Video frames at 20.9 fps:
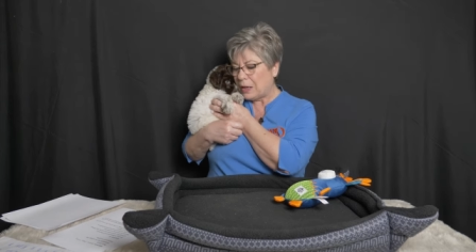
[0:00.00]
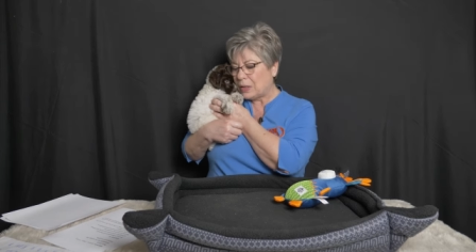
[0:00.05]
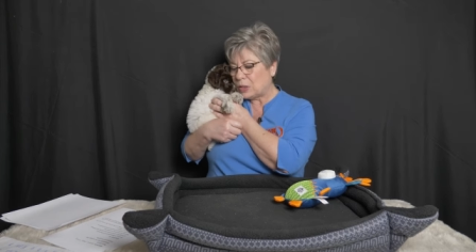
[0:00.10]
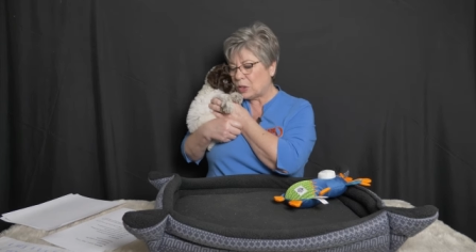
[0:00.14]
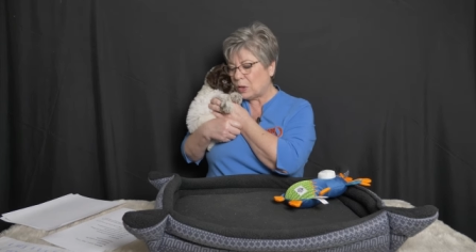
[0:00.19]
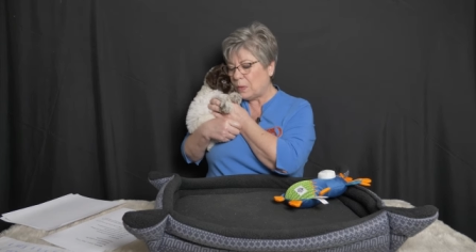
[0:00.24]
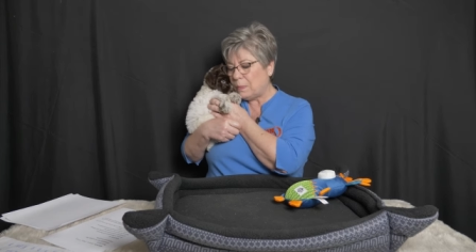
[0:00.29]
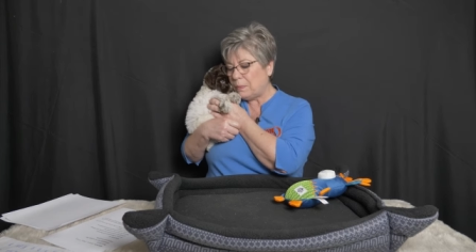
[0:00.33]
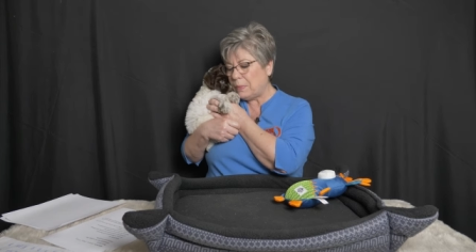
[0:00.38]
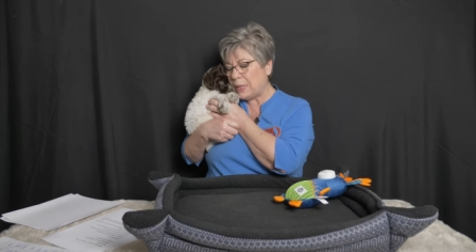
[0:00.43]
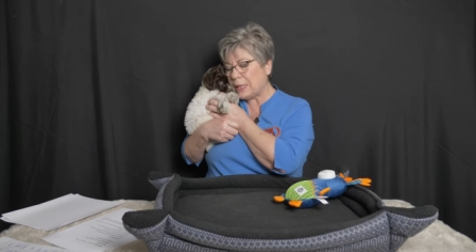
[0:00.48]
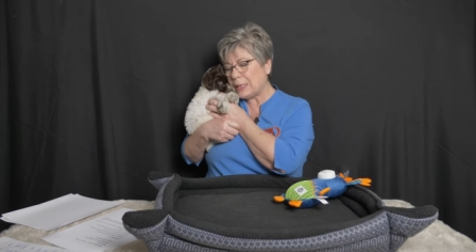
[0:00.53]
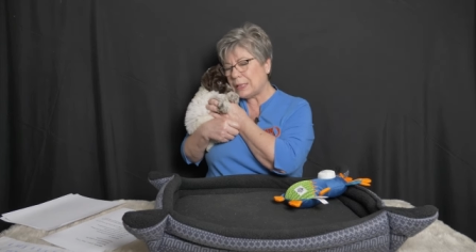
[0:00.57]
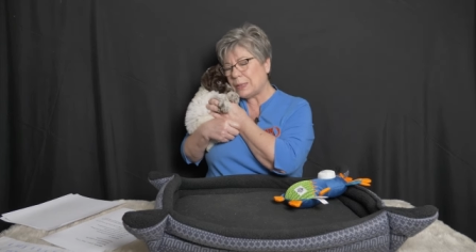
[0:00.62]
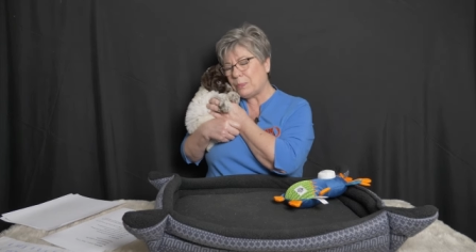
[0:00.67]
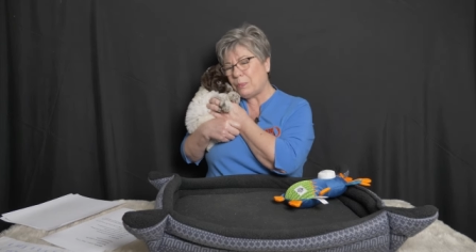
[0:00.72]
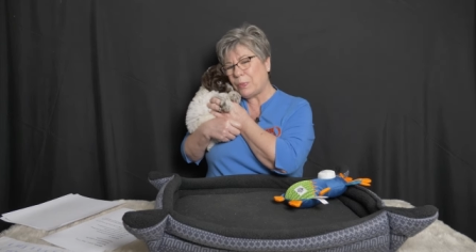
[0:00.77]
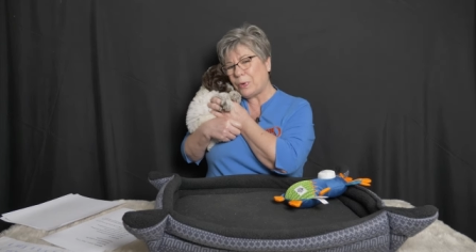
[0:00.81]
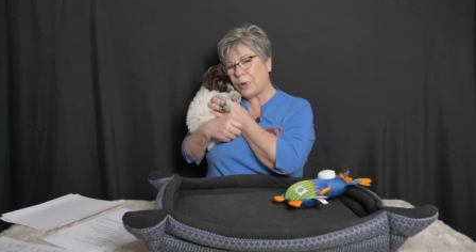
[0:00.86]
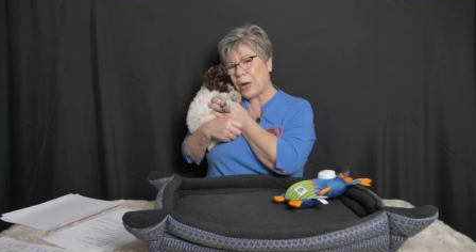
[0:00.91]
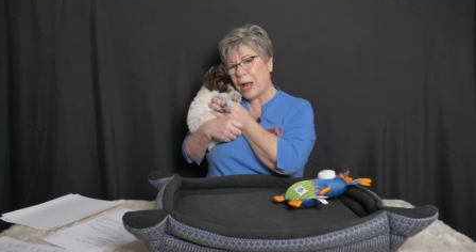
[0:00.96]
So Miss
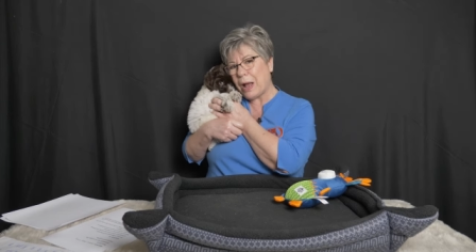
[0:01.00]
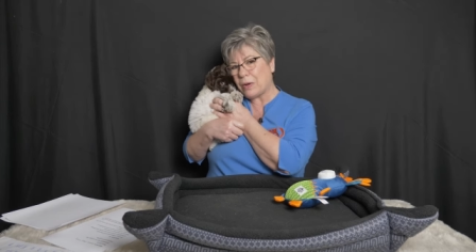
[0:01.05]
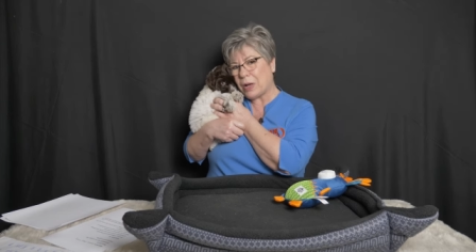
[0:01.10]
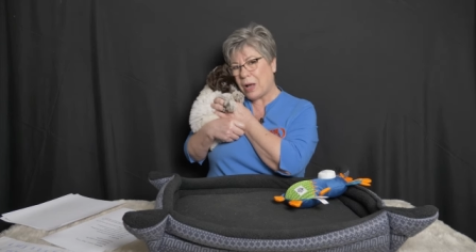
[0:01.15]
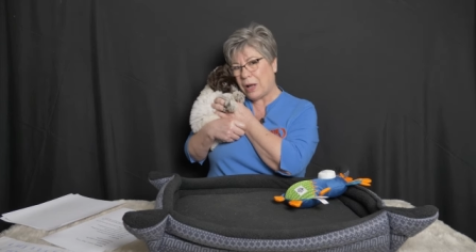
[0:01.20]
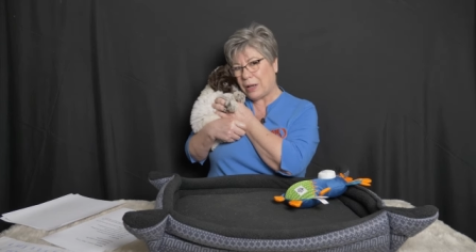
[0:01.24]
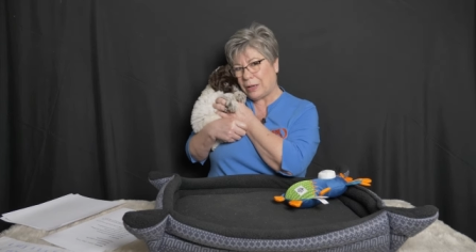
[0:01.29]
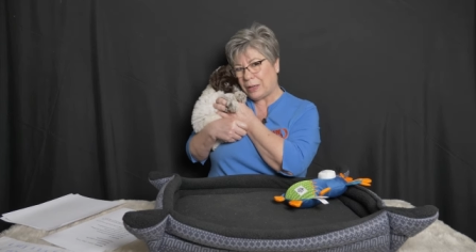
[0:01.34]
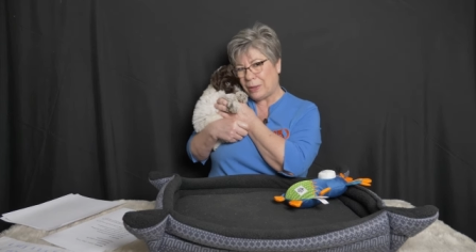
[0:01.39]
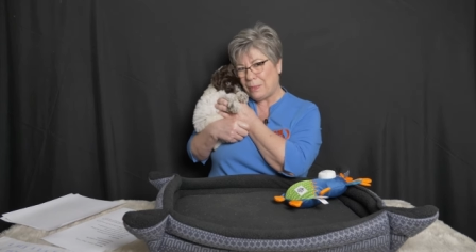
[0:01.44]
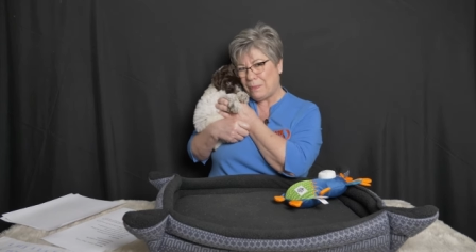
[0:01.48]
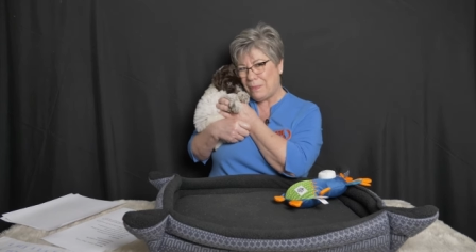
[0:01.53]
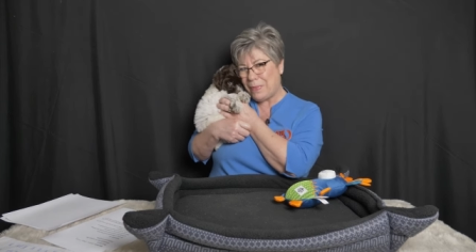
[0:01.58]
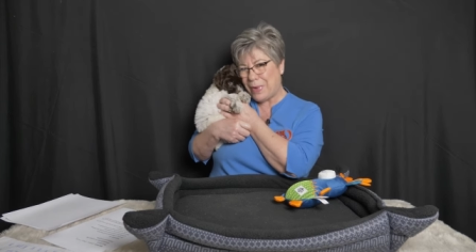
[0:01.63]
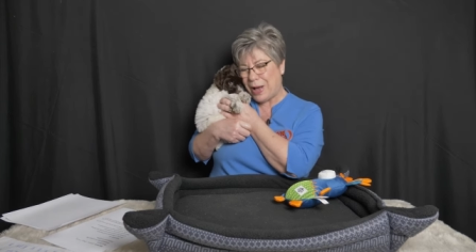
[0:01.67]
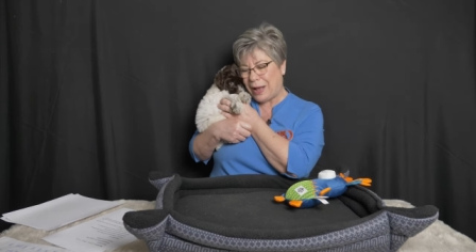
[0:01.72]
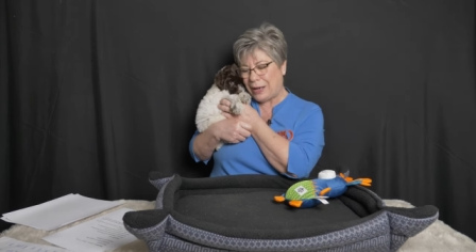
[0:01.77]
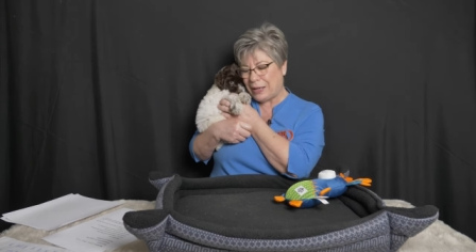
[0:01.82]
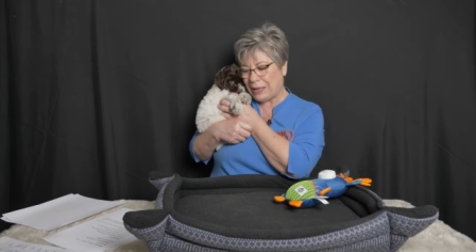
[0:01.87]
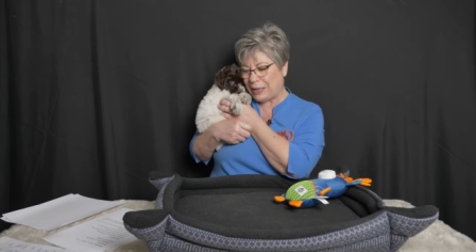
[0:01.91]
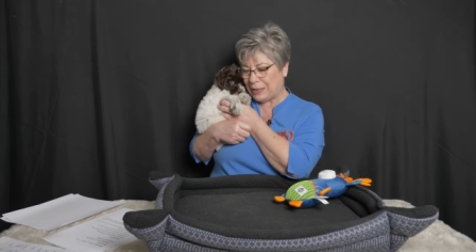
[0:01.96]
Brown Collar,
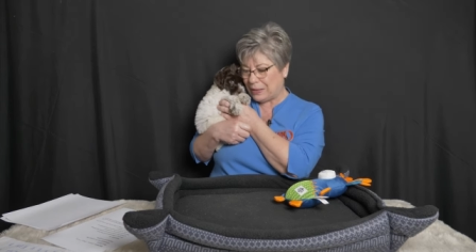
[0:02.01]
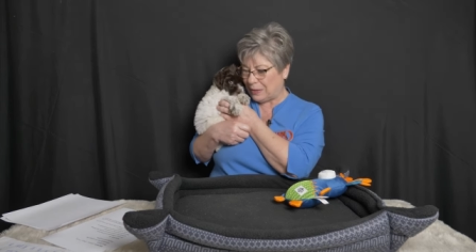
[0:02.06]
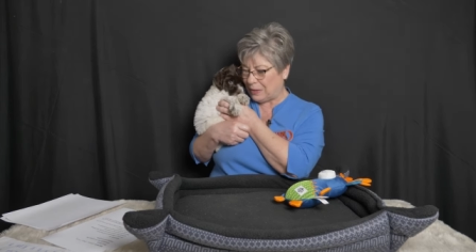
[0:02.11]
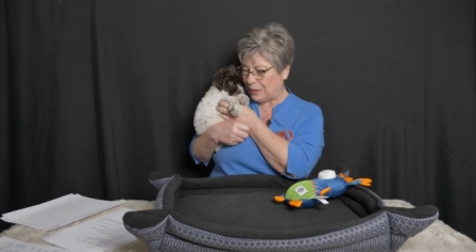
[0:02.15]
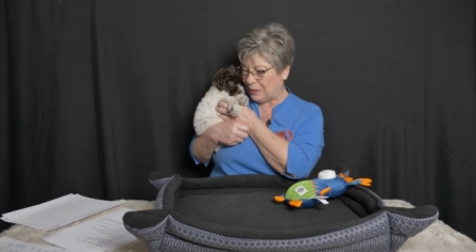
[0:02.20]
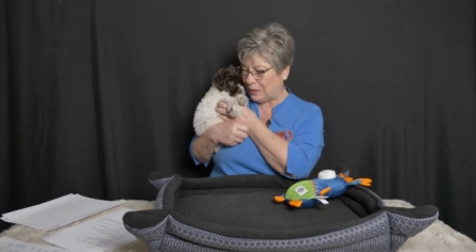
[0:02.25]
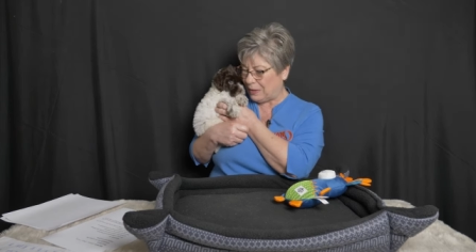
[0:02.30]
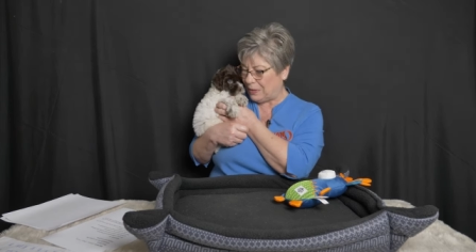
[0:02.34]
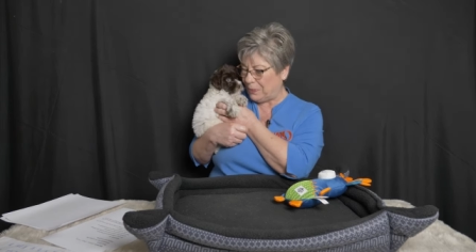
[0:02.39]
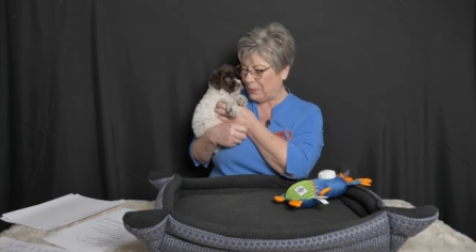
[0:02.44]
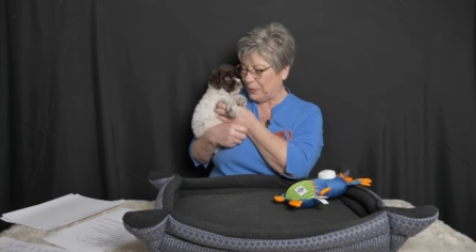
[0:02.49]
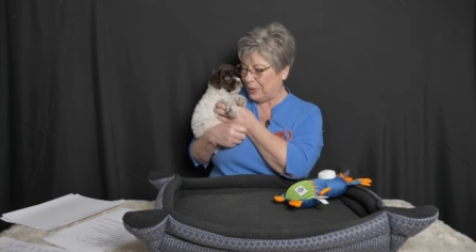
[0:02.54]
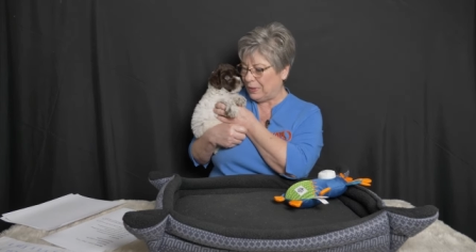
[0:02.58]
Molly Girl,